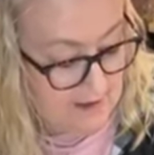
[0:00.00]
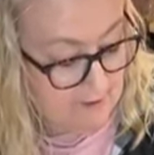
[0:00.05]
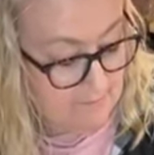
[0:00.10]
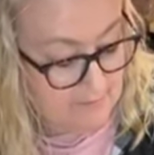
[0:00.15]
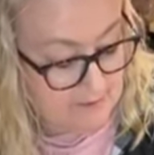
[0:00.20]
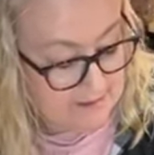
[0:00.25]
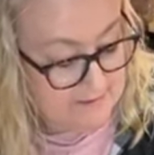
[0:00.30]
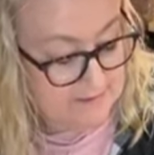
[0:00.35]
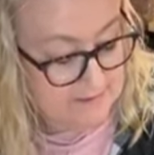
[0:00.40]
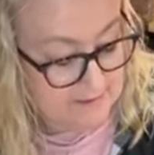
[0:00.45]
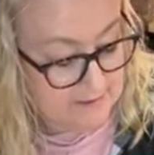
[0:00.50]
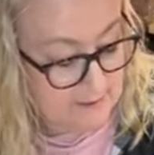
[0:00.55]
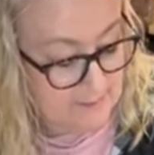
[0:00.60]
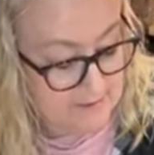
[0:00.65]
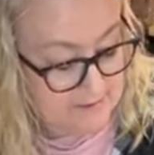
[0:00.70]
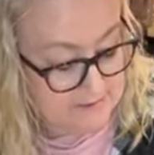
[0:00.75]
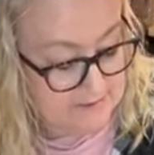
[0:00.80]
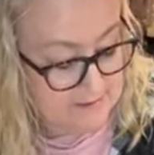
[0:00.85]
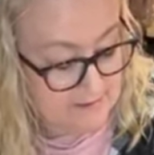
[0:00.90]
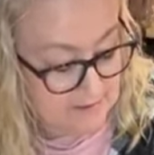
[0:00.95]
I've
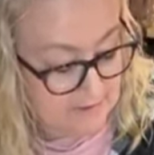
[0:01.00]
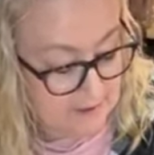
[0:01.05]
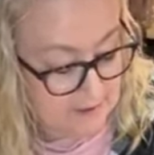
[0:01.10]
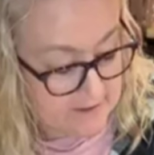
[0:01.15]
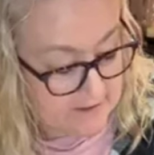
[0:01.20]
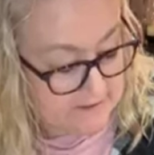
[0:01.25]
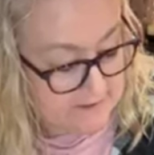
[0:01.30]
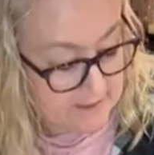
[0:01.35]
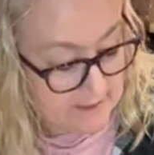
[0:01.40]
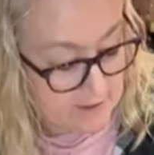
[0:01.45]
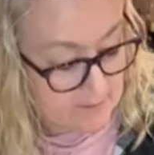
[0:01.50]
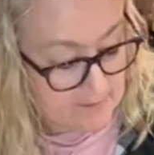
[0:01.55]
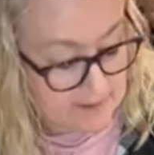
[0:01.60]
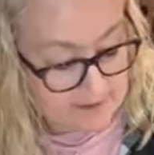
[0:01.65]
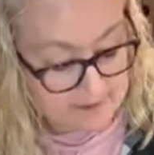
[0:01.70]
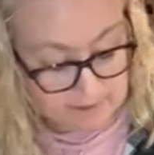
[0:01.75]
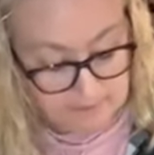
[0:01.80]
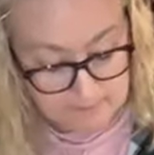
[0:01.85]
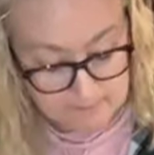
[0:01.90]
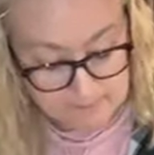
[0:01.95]
basically been sick for an entire
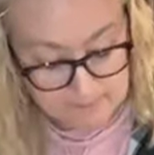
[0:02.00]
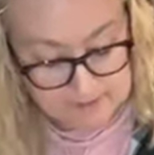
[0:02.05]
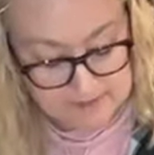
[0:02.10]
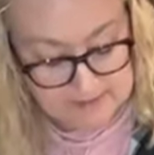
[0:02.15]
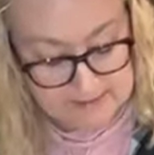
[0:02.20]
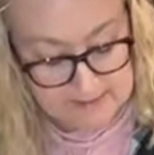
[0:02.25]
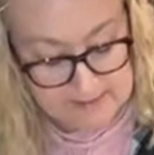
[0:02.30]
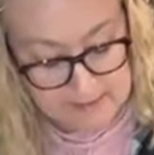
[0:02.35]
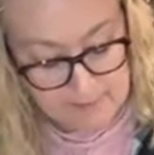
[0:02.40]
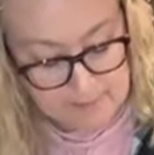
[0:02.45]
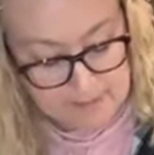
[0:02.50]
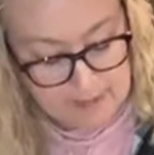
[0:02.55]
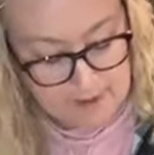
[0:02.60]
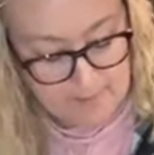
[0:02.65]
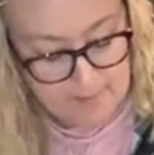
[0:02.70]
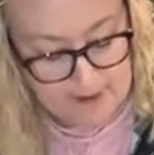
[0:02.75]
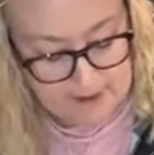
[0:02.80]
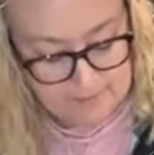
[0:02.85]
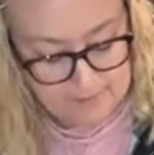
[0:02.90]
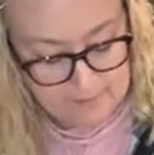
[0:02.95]
month because I think we
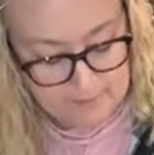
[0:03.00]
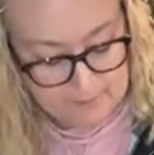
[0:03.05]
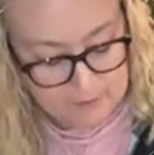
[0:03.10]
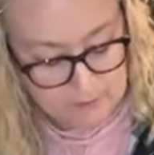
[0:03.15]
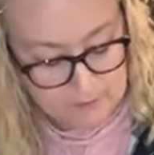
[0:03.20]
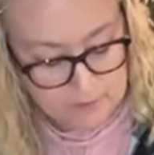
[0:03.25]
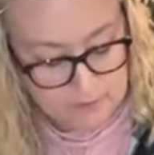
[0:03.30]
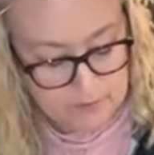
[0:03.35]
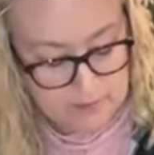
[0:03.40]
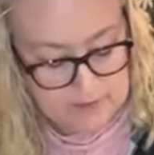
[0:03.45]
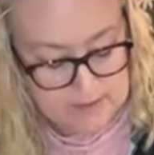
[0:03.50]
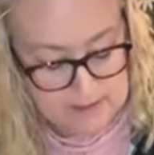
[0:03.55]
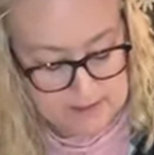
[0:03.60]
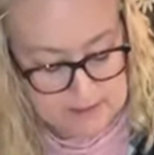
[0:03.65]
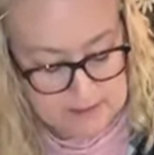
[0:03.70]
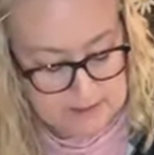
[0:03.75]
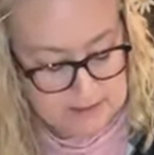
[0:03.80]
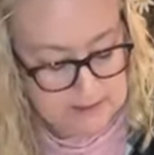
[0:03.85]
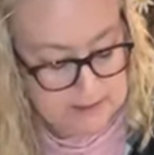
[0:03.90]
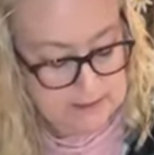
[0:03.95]
got back from the cruise
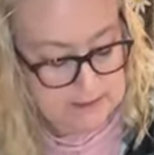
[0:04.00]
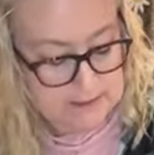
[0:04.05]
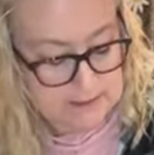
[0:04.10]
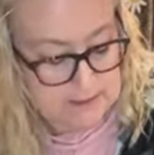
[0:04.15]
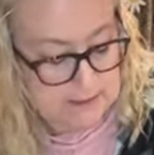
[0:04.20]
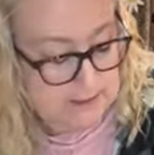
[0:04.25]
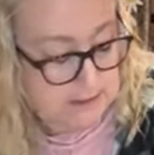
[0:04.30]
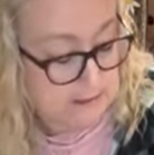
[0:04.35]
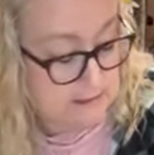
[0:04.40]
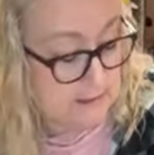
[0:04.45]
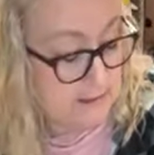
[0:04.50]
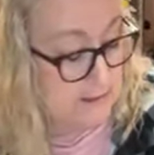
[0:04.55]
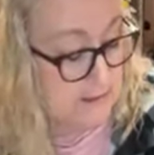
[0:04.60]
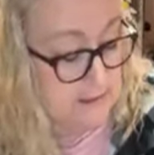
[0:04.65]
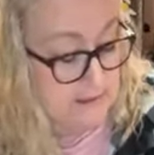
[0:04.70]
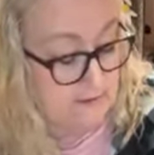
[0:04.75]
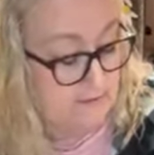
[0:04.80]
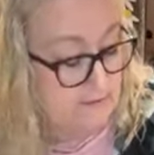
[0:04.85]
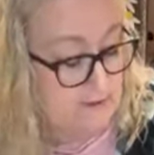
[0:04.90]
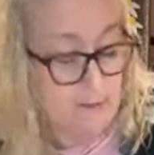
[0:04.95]
on
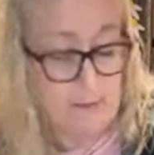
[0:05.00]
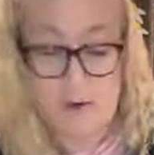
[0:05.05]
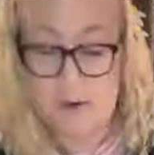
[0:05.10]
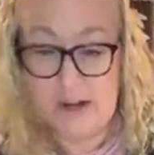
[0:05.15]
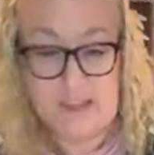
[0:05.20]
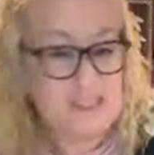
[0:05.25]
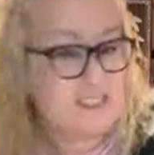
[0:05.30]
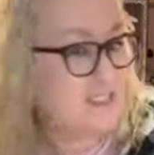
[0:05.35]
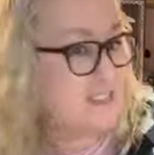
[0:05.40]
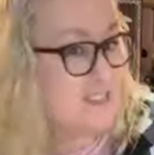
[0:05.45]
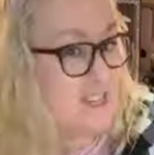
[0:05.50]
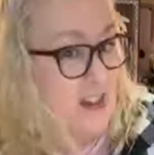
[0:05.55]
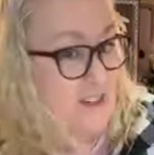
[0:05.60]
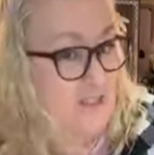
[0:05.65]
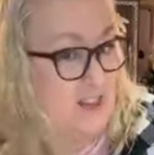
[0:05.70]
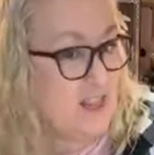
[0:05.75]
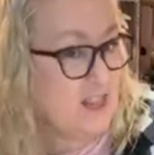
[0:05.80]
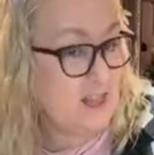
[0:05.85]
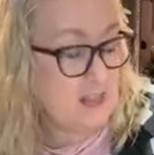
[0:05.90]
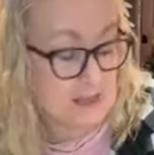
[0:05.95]
February
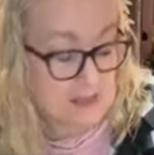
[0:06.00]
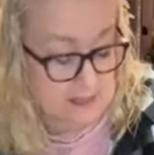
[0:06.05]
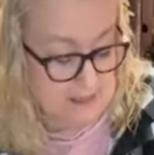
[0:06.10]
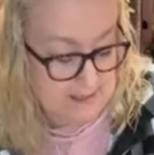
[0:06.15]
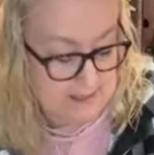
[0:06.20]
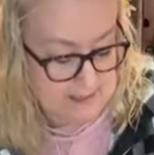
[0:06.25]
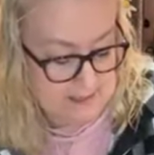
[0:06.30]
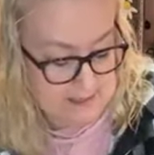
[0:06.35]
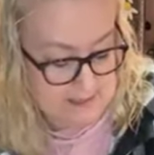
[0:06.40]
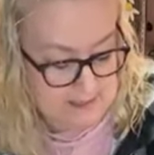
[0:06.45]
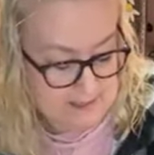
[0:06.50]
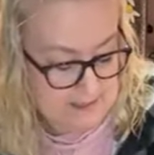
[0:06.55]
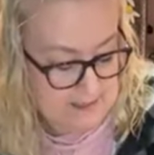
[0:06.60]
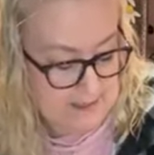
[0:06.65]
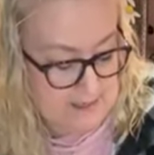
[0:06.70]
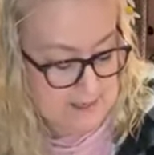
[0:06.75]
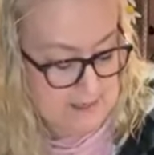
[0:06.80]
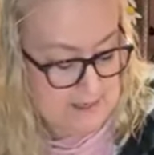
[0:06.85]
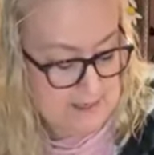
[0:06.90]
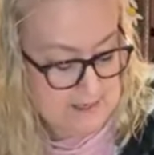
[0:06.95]
7th, I think.
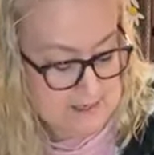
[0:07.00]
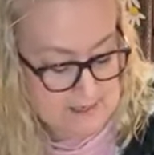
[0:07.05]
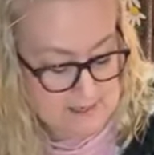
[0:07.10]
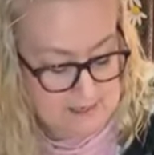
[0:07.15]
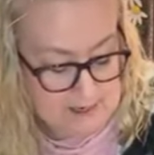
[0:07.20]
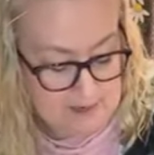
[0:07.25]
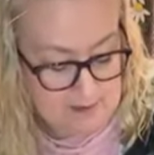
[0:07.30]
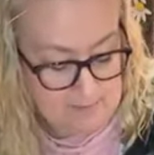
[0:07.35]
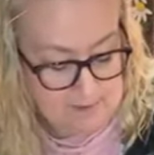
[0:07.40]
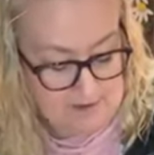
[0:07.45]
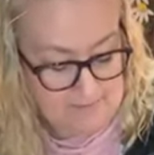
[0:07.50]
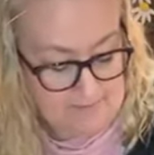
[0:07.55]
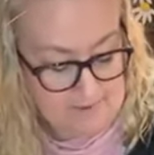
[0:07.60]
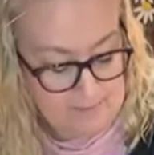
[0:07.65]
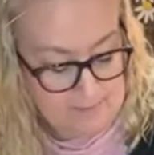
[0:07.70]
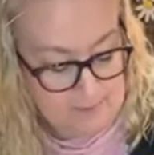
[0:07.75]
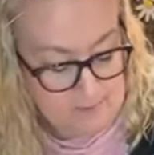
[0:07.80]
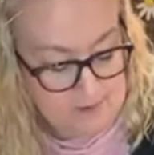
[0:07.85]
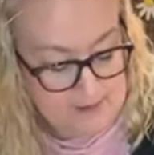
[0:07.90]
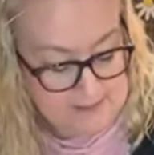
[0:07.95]
And by
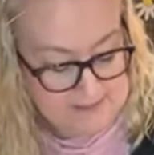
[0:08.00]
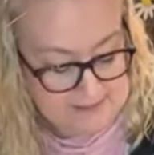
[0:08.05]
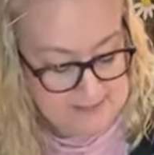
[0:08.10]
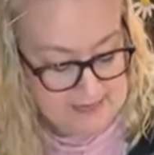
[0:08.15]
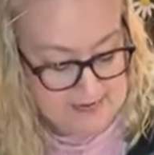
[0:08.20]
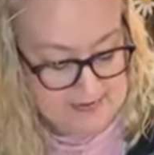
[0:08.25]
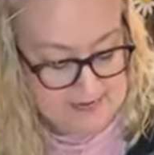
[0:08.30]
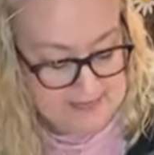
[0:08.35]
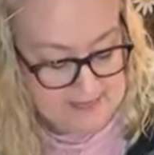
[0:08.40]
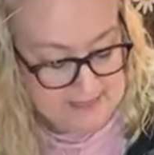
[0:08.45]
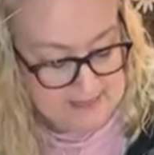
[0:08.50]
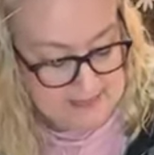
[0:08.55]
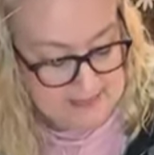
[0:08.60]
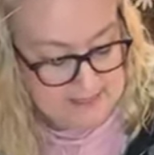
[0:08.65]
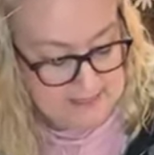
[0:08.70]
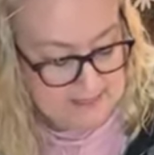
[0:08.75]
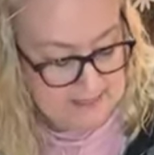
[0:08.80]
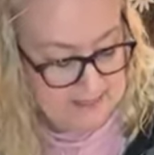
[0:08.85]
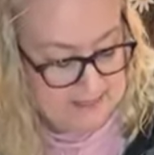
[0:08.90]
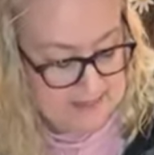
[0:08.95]
February 10th,
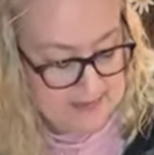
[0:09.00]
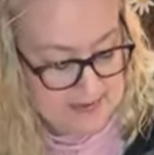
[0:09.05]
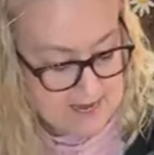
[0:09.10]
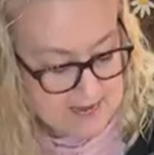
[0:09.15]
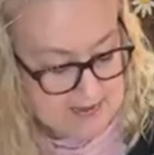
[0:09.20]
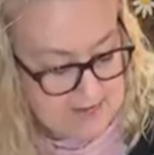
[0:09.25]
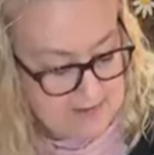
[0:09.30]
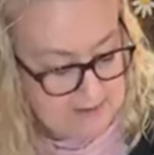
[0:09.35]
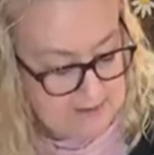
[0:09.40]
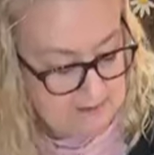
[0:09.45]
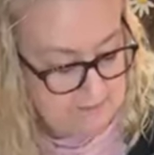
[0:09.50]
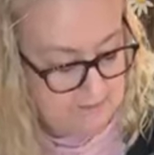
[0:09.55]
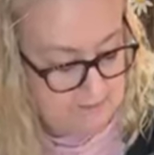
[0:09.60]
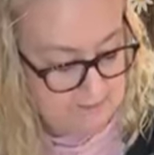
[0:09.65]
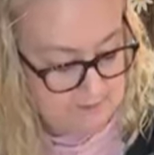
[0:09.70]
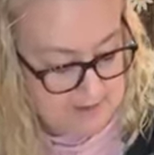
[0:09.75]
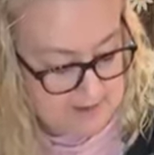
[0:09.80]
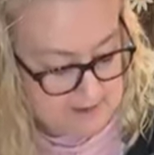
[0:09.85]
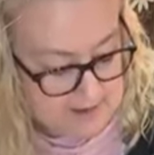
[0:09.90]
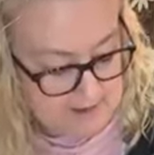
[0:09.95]
I
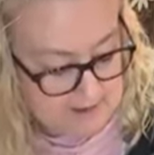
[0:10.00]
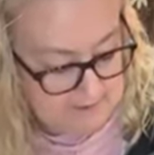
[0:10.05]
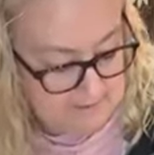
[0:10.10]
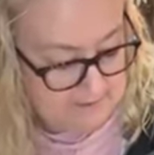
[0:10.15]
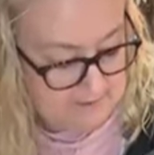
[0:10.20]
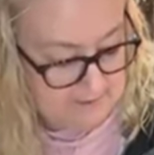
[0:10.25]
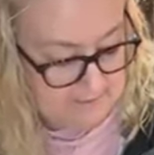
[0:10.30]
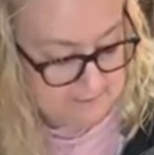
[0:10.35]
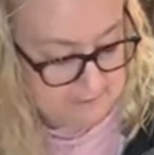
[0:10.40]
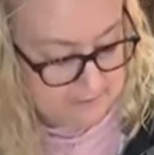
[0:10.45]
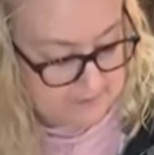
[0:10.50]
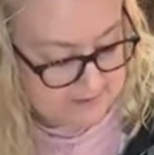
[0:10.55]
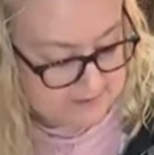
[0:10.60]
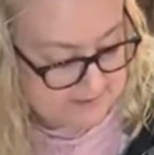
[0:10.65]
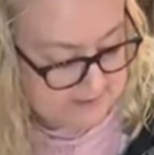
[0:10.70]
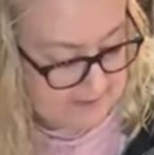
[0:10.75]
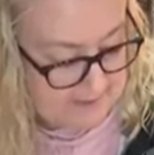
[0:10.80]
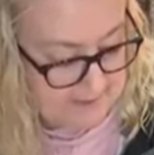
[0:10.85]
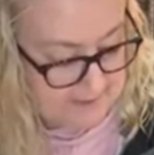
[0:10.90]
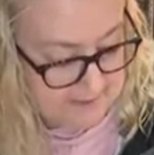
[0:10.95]
had
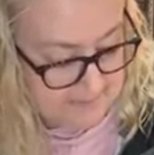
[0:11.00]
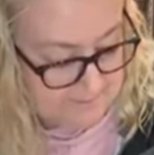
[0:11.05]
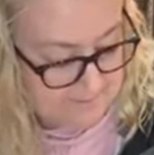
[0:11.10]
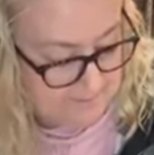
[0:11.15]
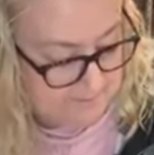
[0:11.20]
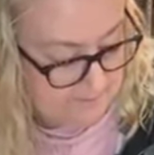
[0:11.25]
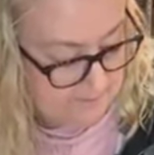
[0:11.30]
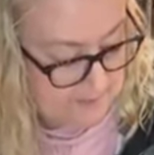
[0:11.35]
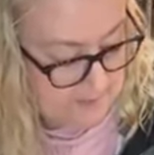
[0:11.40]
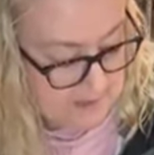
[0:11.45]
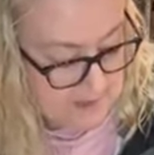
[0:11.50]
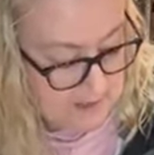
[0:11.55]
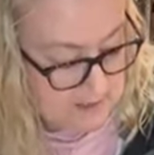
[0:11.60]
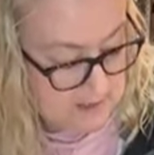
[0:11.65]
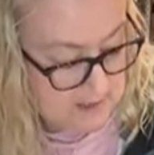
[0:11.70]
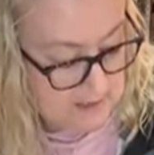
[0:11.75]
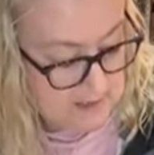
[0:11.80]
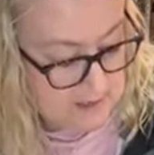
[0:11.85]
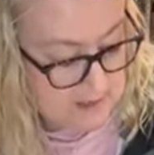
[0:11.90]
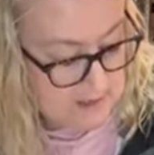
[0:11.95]
influenza A
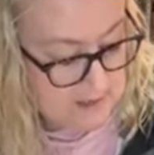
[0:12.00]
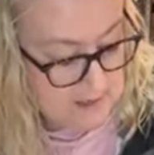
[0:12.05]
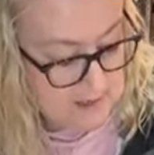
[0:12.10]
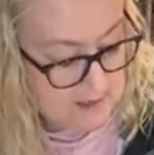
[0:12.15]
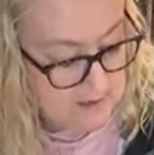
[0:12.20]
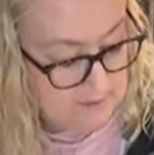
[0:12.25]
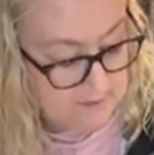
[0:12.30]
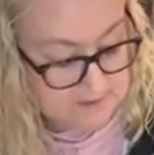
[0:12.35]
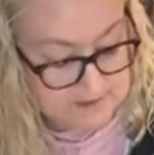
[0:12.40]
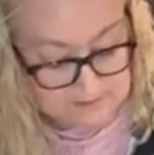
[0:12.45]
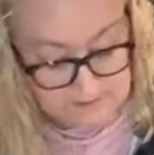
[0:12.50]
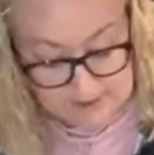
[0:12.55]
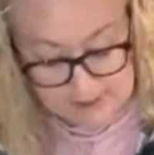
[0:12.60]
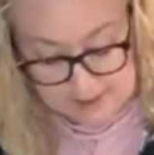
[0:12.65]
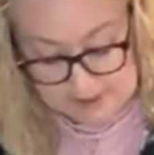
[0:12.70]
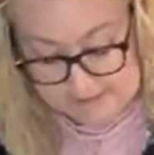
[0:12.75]
and was